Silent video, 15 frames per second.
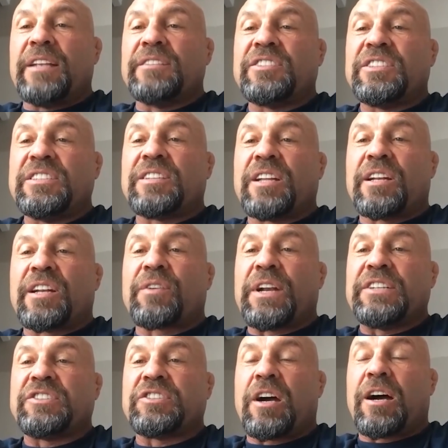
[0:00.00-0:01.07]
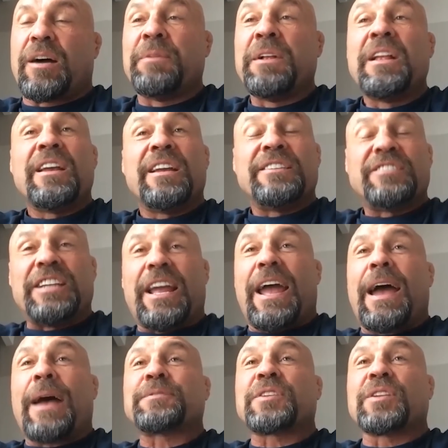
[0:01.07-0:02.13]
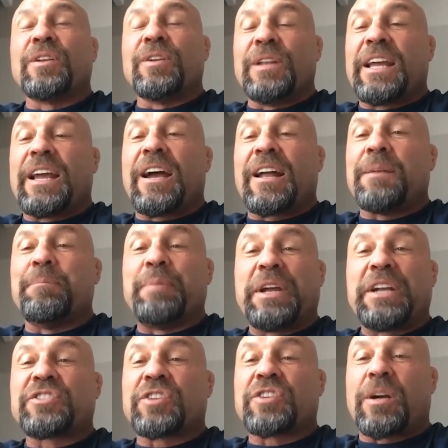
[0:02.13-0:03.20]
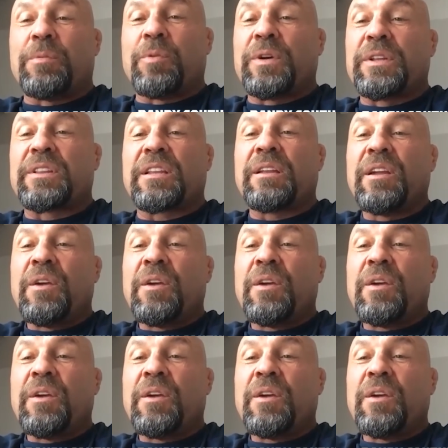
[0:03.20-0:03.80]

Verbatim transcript: and, she's done a great job she absolutely got in big trouble with